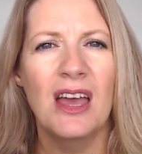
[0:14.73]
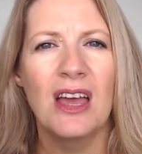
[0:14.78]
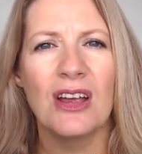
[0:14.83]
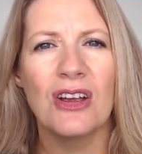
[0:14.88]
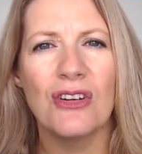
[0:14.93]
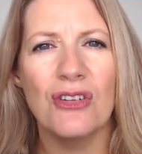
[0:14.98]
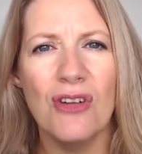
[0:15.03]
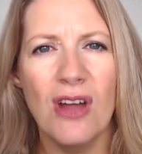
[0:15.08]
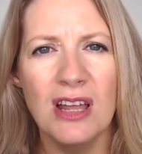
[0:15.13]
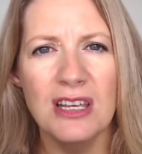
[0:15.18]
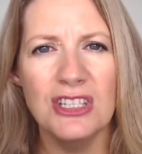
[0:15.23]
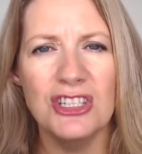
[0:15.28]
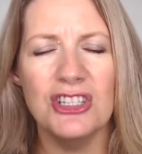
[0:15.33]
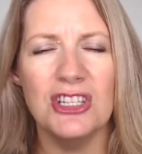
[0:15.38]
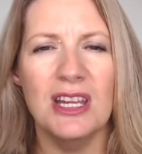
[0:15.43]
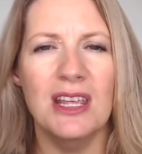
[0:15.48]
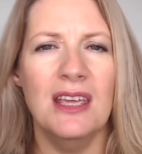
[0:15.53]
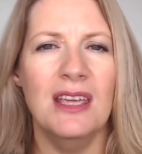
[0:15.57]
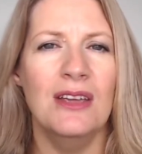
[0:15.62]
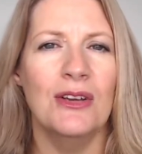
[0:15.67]

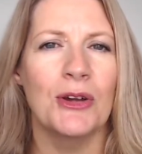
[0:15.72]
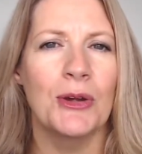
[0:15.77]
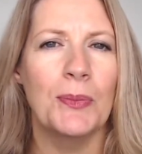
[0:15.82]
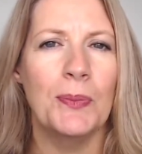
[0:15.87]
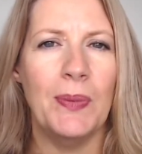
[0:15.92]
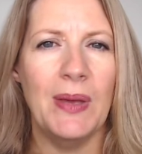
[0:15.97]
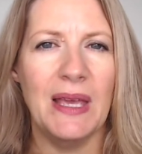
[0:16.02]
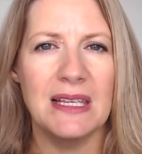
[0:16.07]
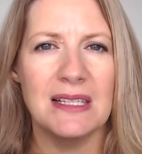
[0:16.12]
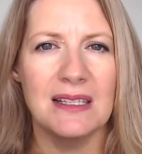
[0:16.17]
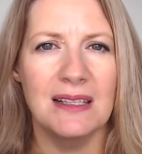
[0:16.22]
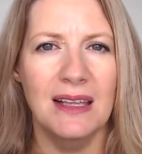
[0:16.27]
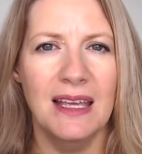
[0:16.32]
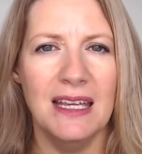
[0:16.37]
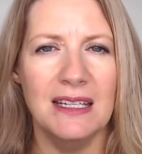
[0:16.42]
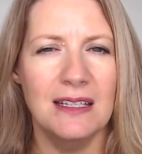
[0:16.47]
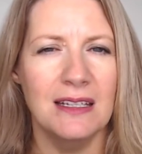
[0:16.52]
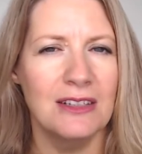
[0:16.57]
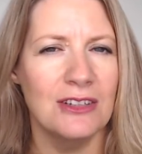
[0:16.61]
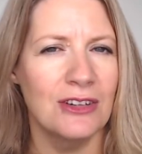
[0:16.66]
crunchy or
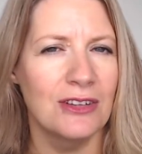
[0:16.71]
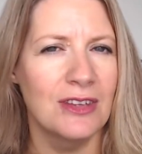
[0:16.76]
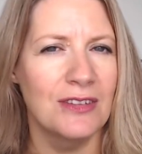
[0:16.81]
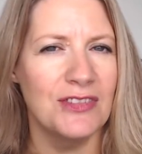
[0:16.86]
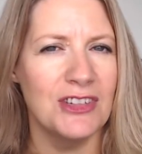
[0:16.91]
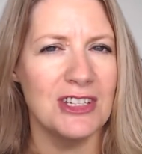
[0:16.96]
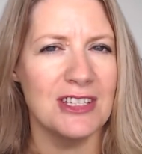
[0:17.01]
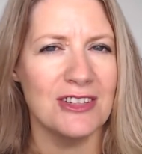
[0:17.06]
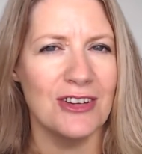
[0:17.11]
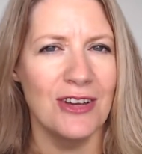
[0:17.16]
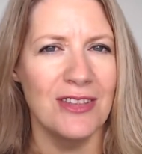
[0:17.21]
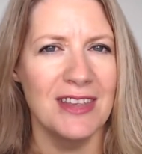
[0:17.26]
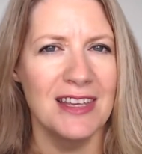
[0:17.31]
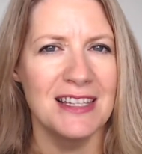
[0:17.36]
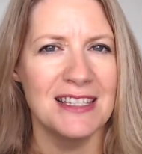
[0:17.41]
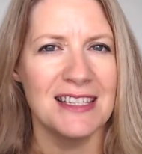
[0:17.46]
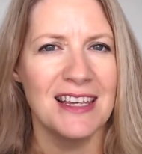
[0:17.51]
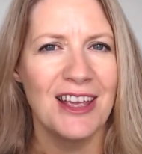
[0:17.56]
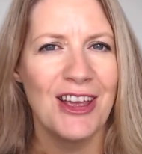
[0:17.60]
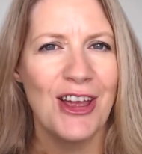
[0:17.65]
pixelated or they've just got
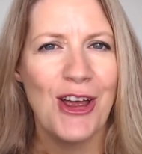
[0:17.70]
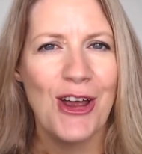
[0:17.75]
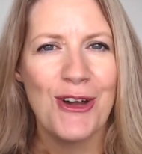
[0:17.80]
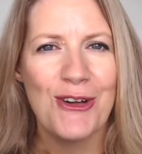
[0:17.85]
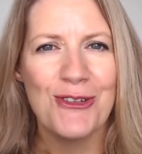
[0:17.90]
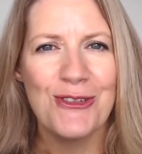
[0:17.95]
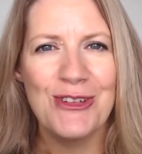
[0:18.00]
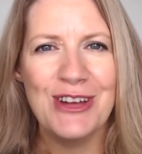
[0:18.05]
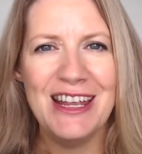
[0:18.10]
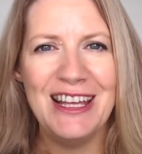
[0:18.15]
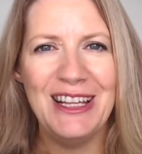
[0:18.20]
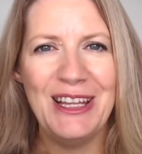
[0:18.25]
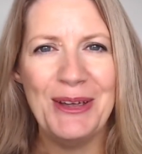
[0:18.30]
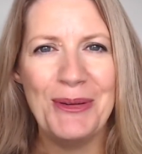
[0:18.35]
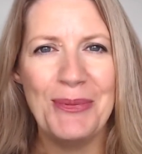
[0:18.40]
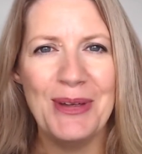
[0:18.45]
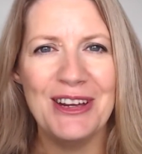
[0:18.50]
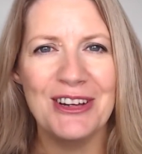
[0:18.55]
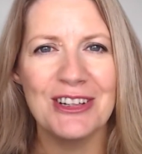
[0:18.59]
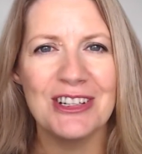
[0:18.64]
this really
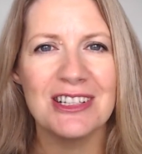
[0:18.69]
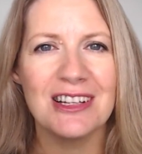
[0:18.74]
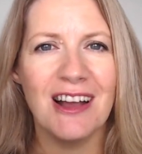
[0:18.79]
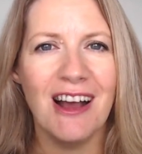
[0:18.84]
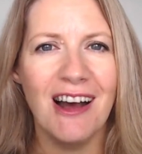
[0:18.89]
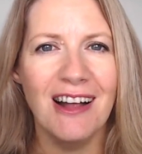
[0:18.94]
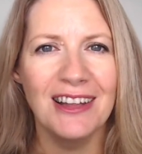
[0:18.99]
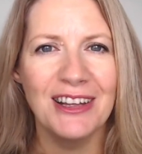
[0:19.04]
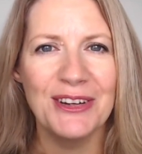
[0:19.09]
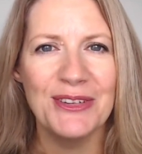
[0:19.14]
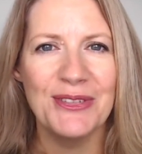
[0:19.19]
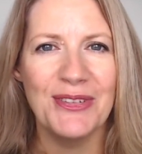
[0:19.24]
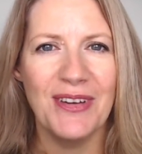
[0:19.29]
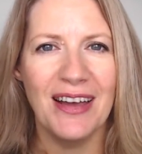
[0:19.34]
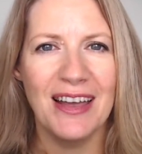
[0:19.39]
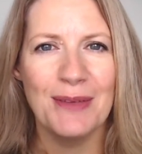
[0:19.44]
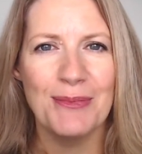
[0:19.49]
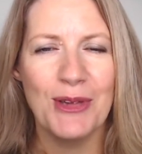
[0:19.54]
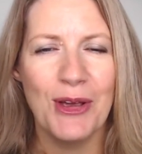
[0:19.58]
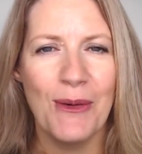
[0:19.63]
weird color
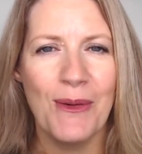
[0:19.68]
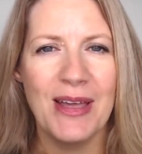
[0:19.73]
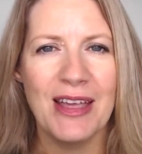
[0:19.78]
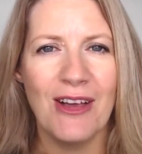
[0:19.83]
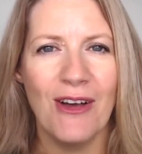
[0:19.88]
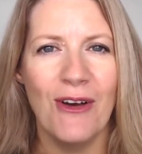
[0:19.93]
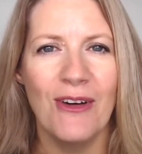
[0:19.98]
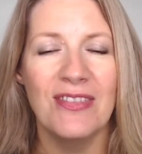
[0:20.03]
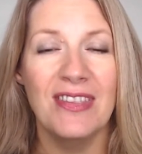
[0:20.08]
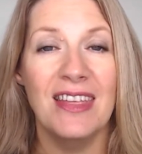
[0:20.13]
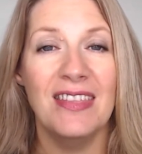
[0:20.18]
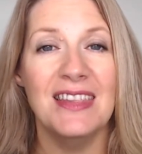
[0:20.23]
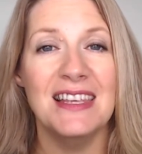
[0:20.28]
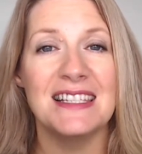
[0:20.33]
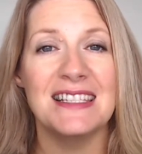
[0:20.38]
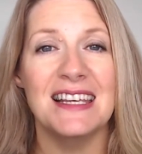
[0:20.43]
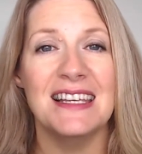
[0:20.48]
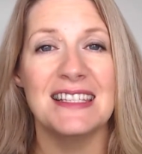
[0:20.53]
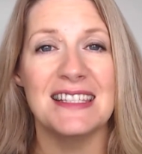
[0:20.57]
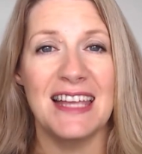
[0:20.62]
vibe going on, then
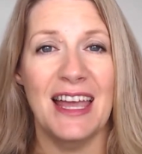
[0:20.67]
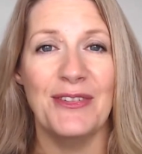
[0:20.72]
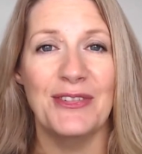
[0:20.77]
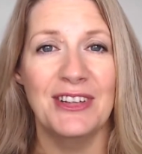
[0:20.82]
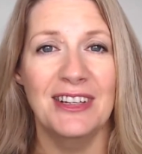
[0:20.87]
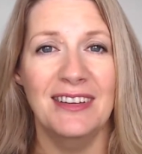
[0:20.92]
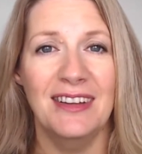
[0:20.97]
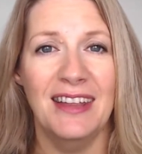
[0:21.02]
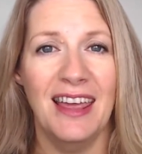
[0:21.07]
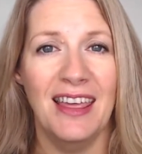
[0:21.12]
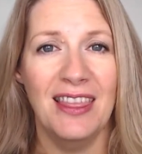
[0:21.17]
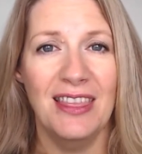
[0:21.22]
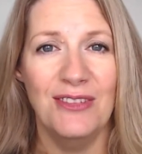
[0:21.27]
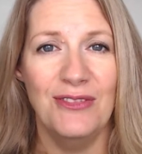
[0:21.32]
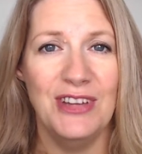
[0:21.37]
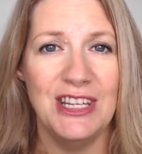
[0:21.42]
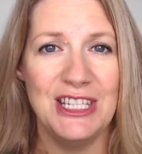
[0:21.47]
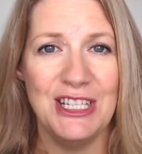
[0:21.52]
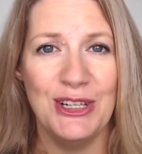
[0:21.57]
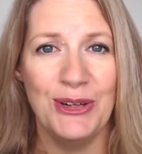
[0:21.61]
this is definitely the
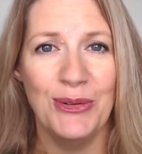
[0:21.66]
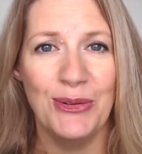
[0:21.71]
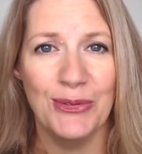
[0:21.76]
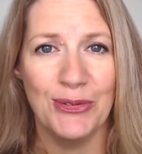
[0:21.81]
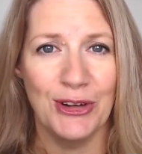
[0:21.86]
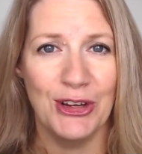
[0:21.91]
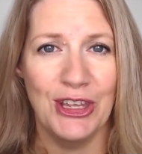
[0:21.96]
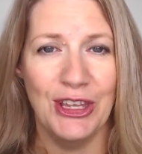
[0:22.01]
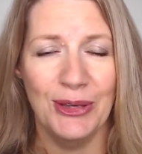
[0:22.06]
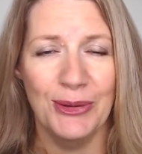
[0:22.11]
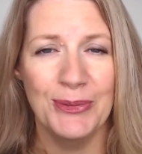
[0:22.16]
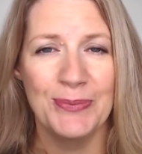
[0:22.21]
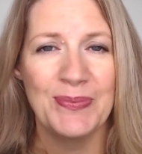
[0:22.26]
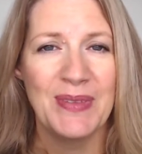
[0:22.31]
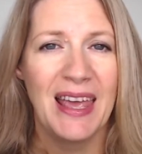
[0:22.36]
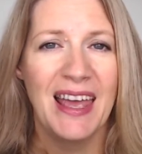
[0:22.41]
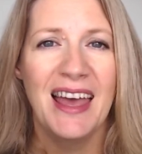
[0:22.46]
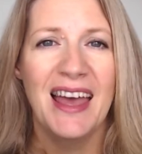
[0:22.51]
video for you.